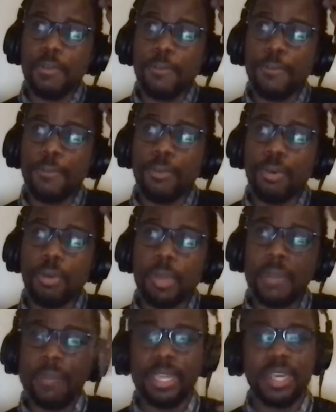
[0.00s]
for
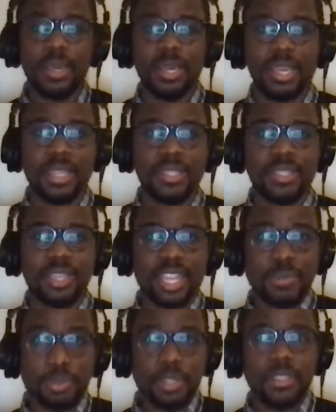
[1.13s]
a media entity
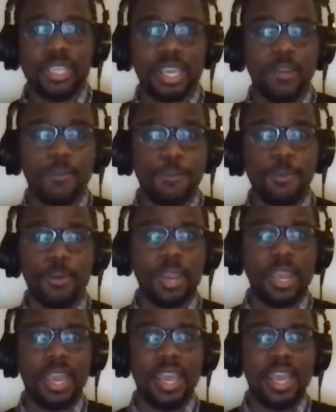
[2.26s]
that's building for
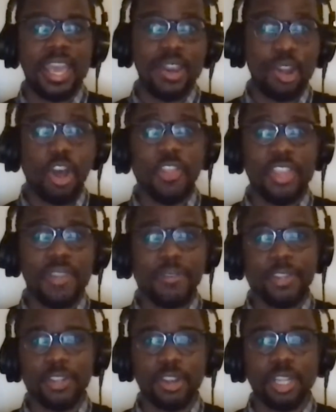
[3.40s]
and on the
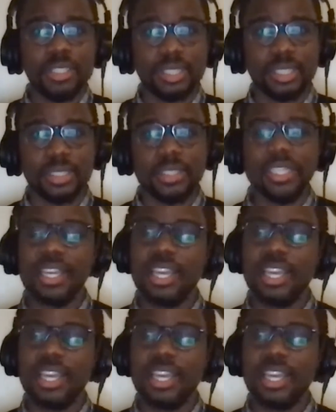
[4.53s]
African continent.